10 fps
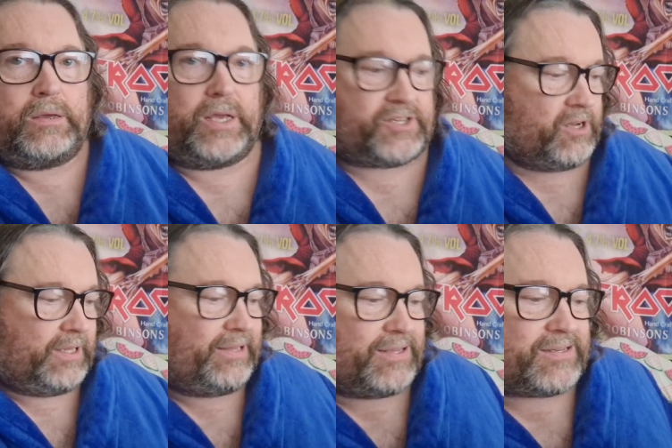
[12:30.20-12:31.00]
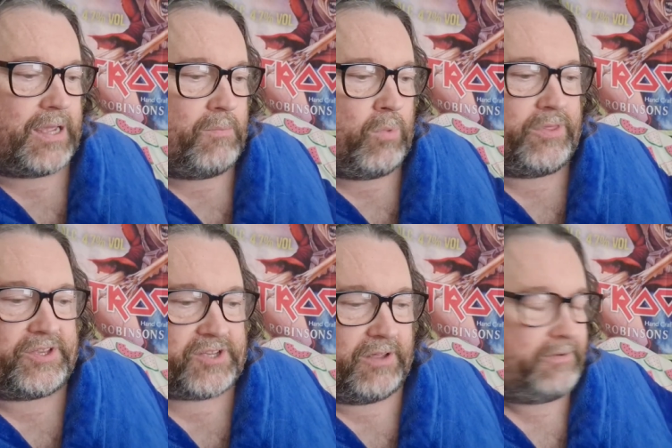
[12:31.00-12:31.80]
It's not like the same one
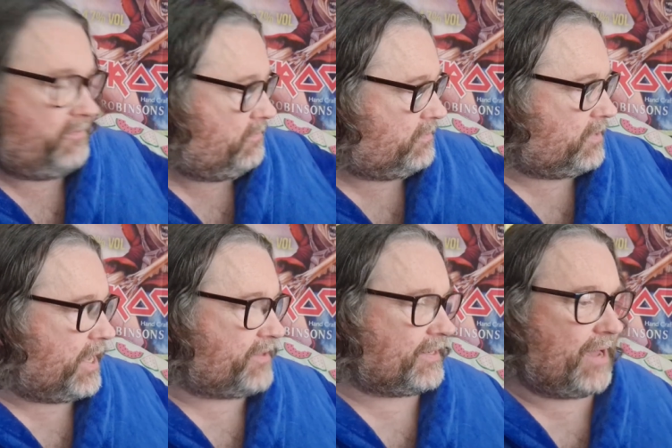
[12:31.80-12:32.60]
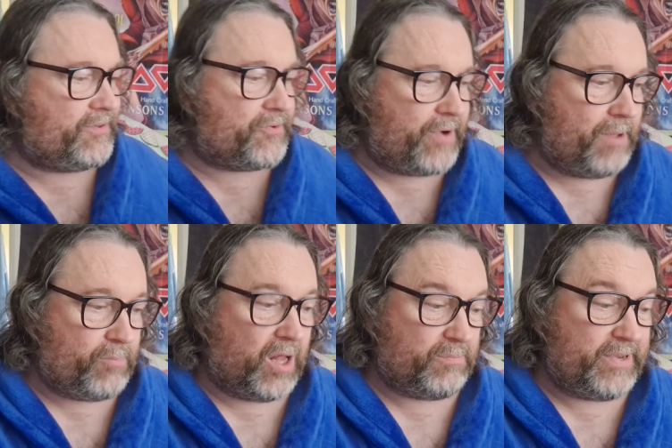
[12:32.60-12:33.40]
that's on the Live at the Rainbow
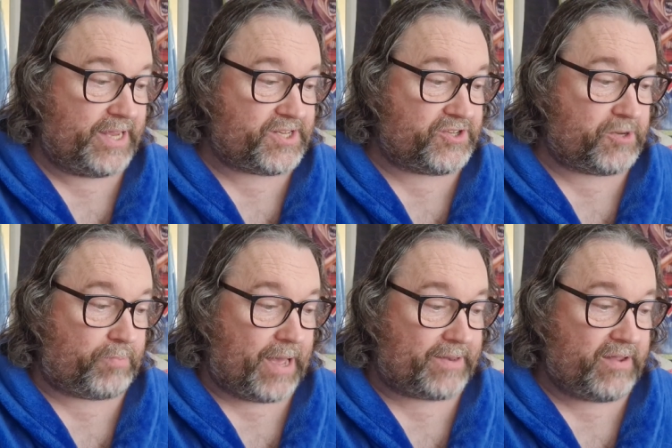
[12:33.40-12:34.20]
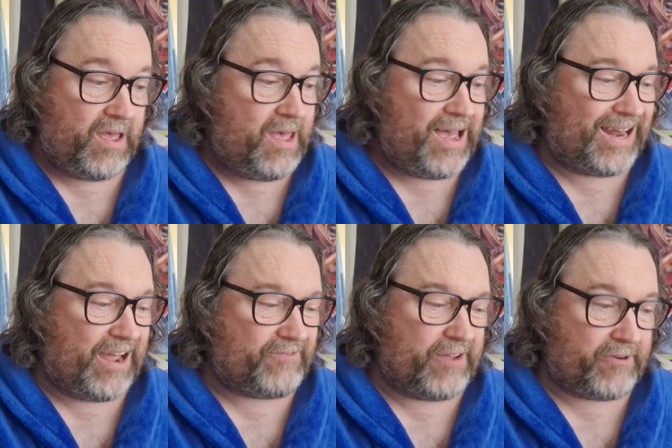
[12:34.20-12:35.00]
album. It is in Japan. And
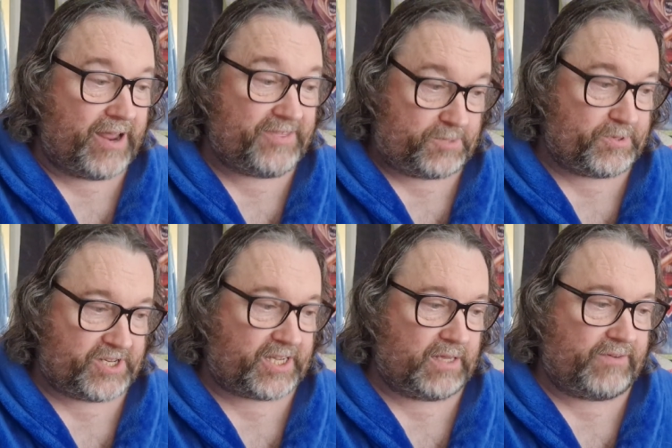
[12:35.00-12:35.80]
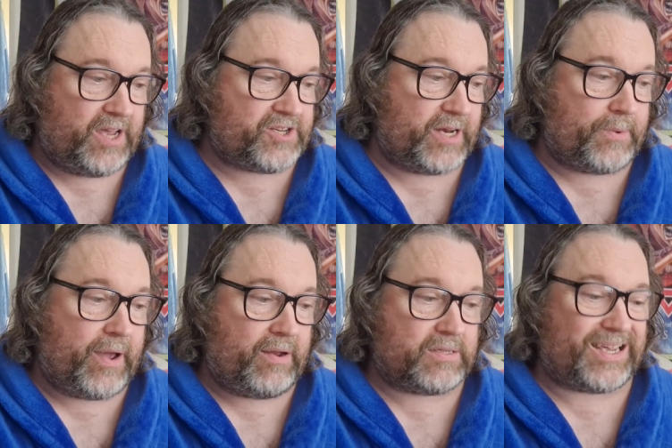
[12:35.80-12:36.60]
I've never heard this particular version anywhere
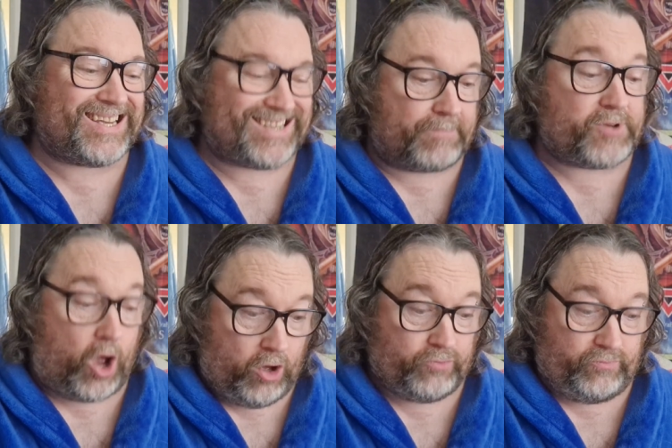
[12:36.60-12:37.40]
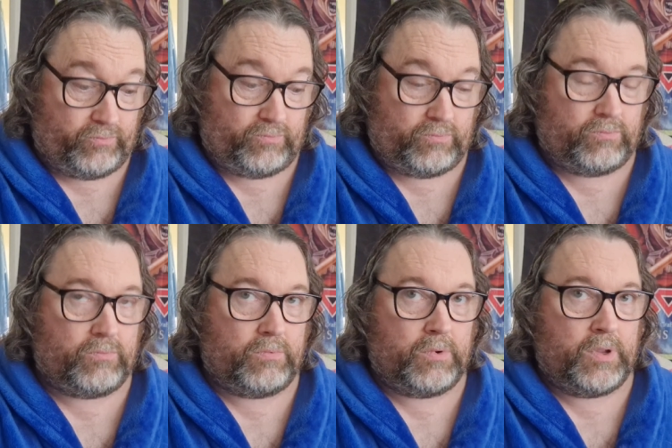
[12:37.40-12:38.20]
else except on
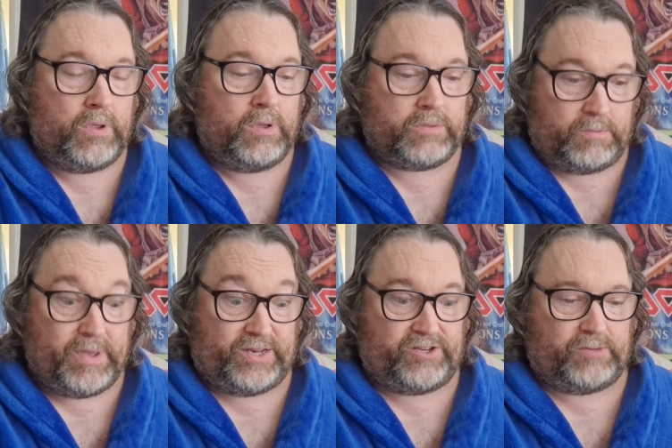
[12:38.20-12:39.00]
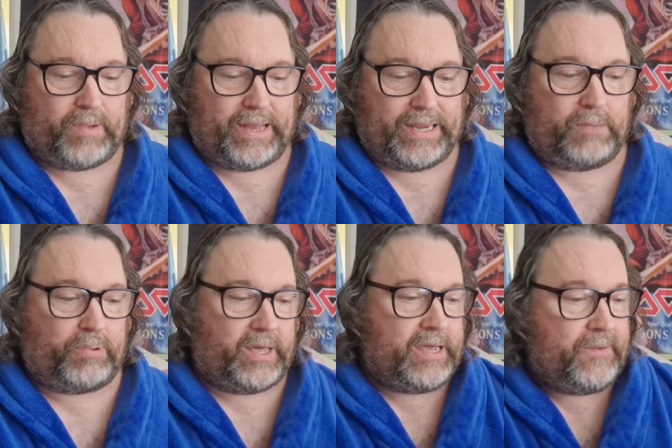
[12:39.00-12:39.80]
the Made in Japan EP.
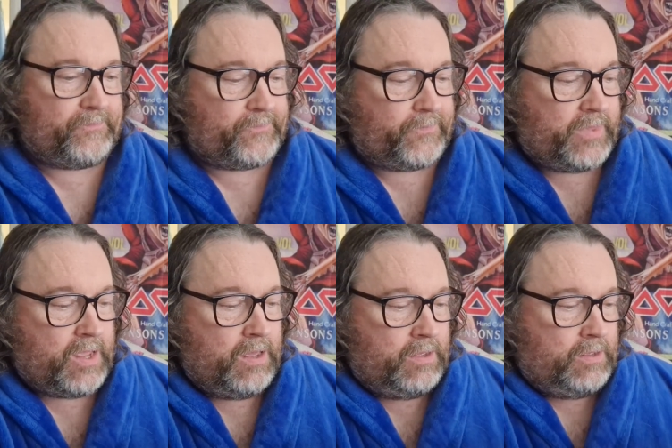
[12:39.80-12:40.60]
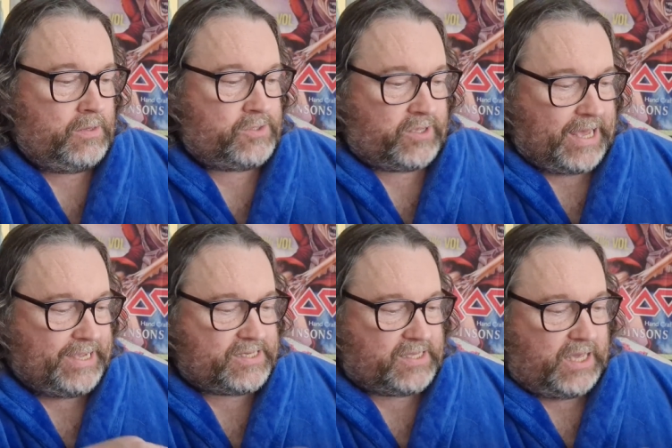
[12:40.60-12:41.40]
So that
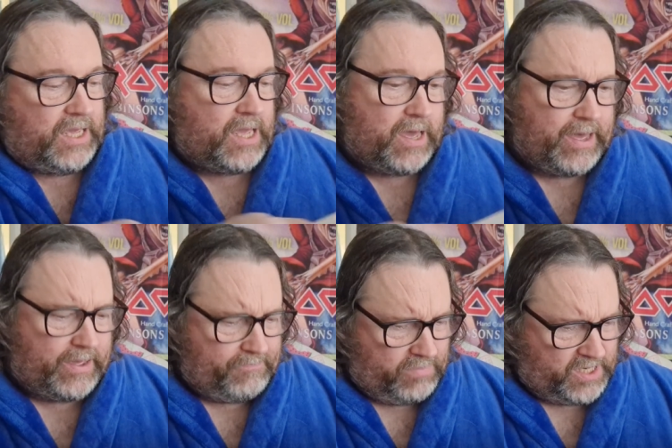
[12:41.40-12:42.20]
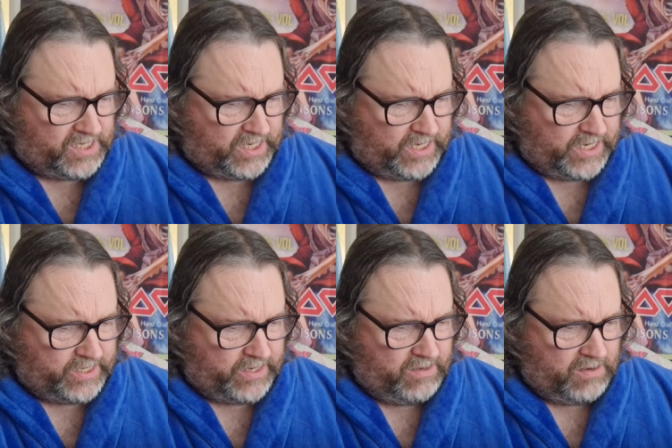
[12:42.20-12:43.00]
is the, is it
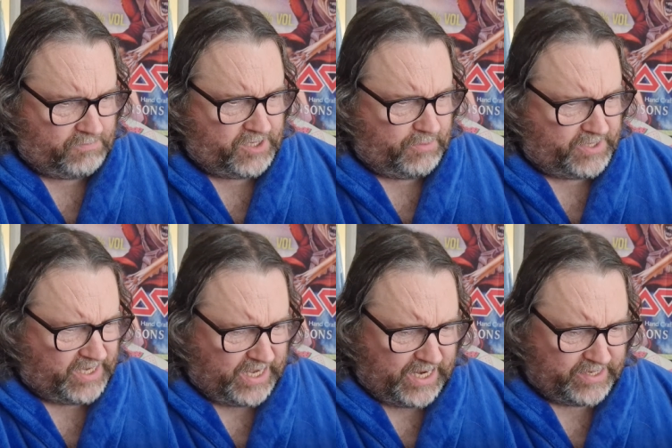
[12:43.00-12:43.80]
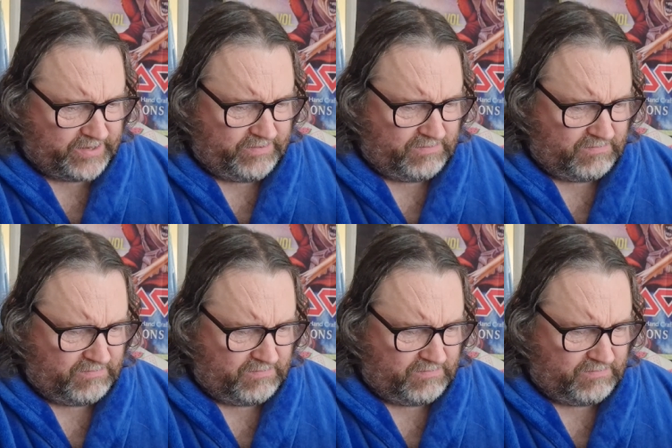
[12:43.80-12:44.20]
Canadian? I'm sure it's Canadian.